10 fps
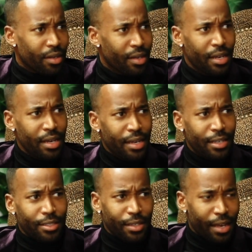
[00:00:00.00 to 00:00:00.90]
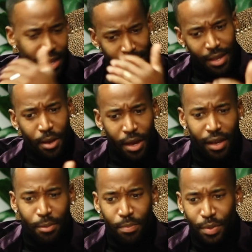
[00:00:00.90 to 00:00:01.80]
Right?
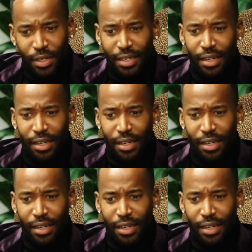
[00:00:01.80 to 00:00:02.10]
I put in